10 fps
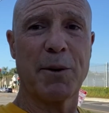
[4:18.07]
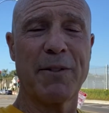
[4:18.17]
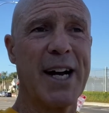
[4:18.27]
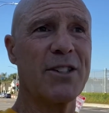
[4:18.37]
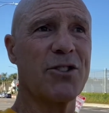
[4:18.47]

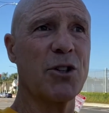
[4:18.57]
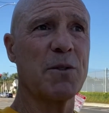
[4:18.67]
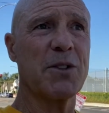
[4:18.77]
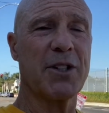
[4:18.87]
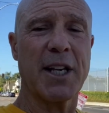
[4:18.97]
provide
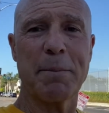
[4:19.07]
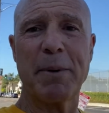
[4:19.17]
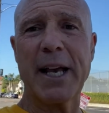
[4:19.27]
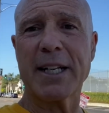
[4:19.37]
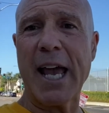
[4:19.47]
service and get
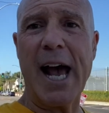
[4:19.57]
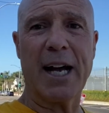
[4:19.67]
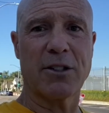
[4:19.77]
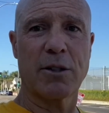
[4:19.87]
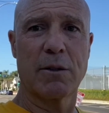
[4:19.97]
paid
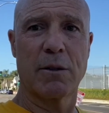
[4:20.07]
cash.